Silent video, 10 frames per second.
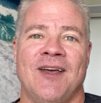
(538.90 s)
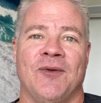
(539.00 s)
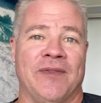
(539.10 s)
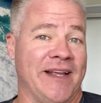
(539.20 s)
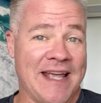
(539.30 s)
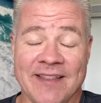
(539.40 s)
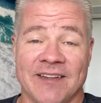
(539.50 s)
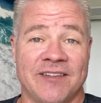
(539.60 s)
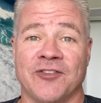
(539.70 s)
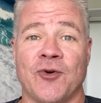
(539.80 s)
Again,
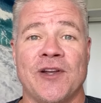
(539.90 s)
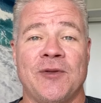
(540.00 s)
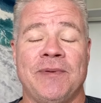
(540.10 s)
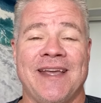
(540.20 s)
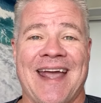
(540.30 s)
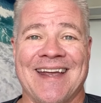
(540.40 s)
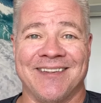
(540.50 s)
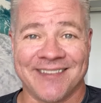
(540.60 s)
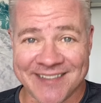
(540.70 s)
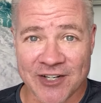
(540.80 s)
this is going to be a
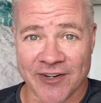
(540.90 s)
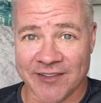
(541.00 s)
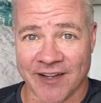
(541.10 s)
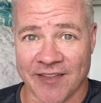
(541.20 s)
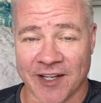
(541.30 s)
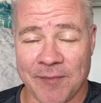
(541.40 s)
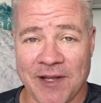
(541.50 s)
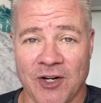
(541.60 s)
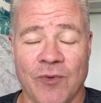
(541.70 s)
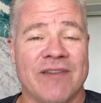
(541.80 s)
series on the
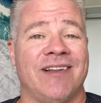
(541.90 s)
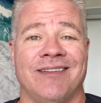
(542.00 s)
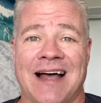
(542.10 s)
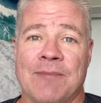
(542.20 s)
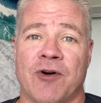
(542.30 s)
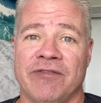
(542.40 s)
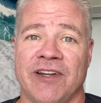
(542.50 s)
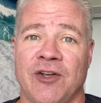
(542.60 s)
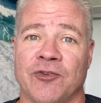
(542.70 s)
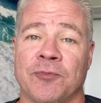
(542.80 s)
Camino. We have a lot more
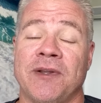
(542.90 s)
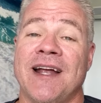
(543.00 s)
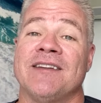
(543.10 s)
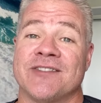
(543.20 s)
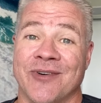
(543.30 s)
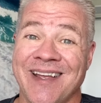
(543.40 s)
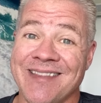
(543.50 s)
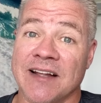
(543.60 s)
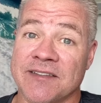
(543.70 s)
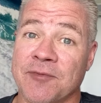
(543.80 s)
videos planned, so hit
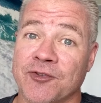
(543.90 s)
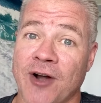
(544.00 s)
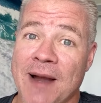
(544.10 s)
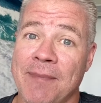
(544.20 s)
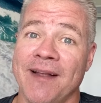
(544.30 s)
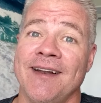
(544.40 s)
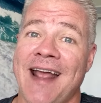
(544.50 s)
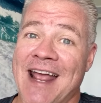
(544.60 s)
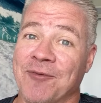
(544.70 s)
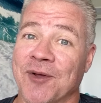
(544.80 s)
that subscribe button,
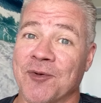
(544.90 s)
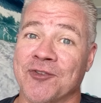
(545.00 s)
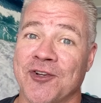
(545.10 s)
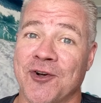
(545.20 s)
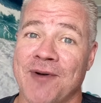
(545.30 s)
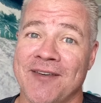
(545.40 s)
and we will see you around